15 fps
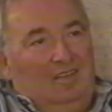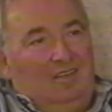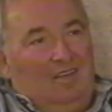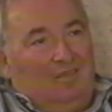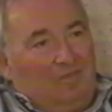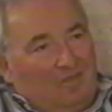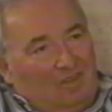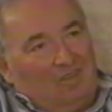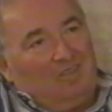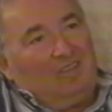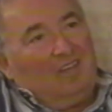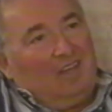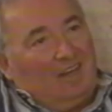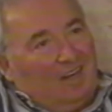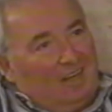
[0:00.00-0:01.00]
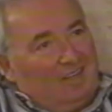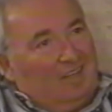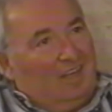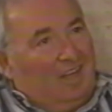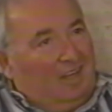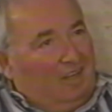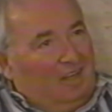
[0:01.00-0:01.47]
Of course,
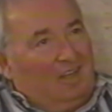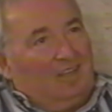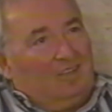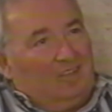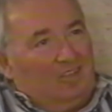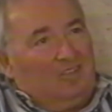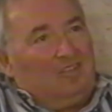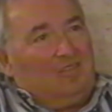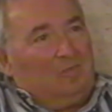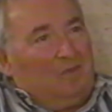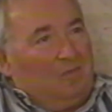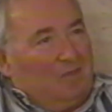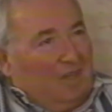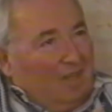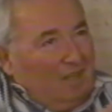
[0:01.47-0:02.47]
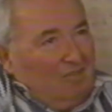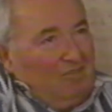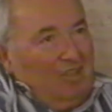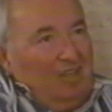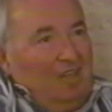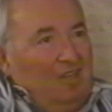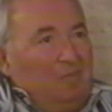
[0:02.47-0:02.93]
it hurts me when I
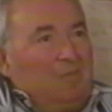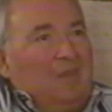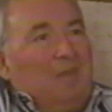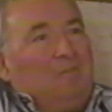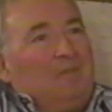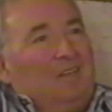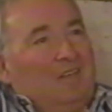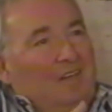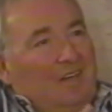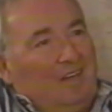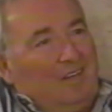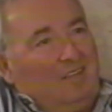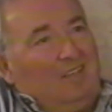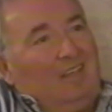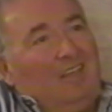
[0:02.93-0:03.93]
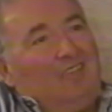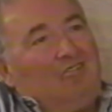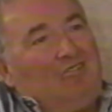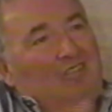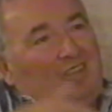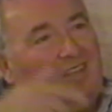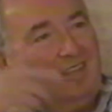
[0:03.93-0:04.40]
see in the paper there are
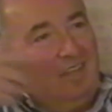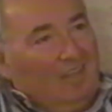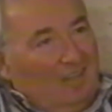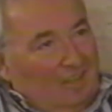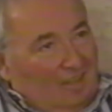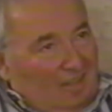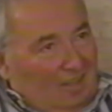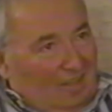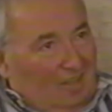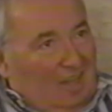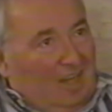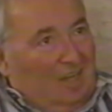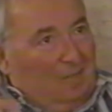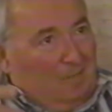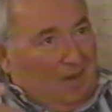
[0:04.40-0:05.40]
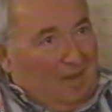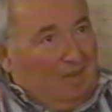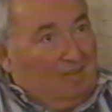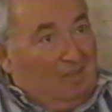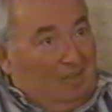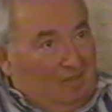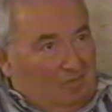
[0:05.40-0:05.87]
things in other
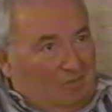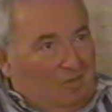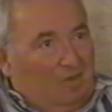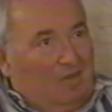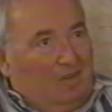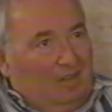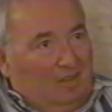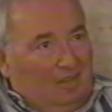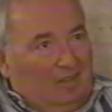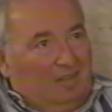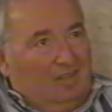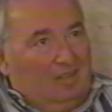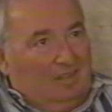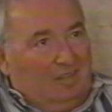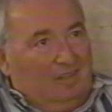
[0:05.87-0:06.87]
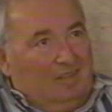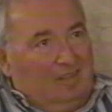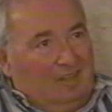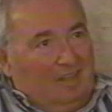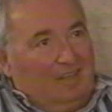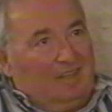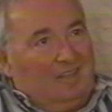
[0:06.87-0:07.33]
parts of the world
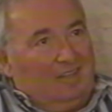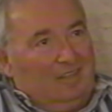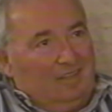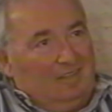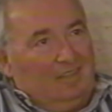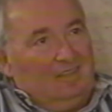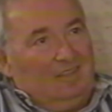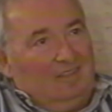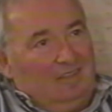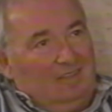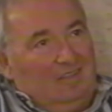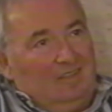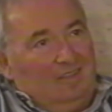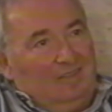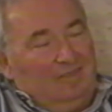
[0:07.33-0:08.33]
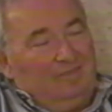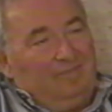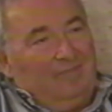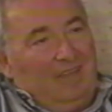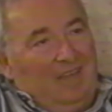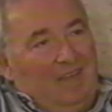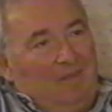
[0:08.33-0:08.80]
that are
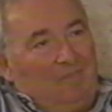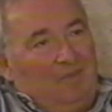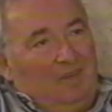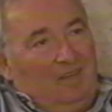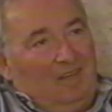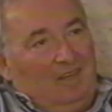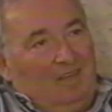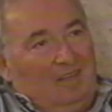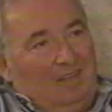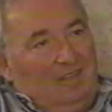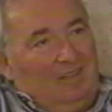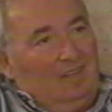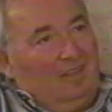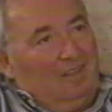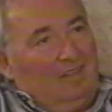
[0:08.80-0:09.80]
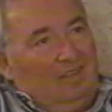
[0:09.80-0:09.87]
happening, and